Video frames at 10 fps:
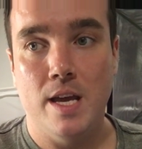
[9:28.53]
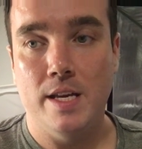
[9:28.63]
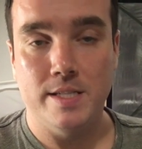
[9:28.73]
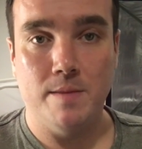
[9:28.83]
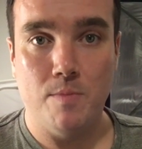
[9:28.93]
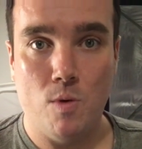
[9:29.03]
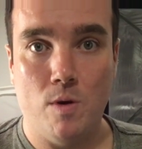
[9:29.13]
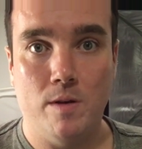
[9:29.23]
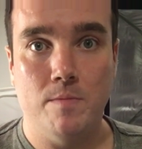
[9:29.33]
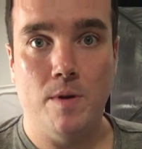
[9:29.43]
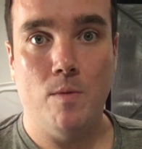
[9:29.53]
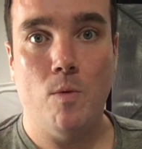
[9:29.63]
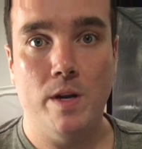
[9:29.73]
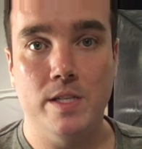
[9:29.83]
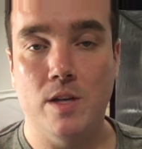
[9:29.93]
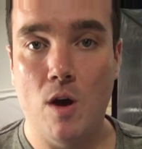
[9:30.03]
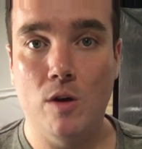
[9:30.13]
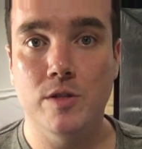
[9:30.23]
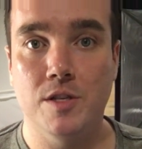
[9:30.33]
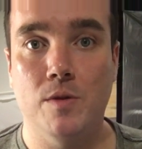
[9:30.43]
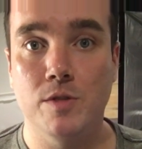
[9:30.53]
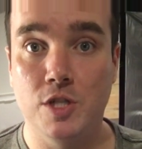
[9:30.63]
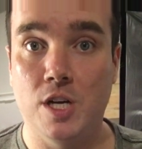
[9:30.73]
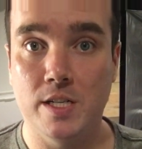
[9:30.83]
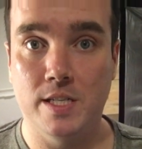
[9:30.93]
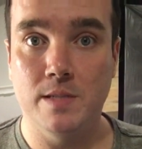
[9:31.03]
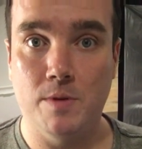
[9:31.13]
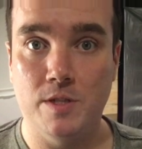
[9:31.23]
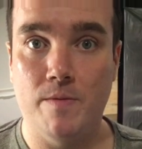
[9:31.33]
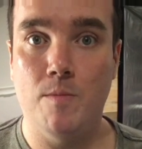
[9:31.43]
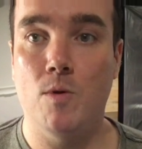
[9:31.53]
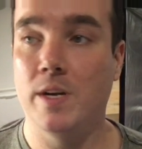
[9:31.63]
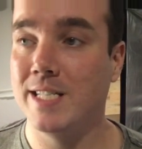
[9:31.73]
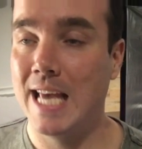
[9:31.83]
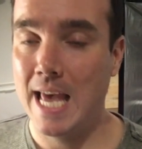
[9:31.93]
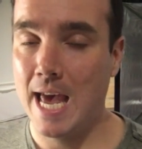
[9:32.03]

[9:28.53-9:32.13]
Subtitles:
is important, but what is also just as much of important is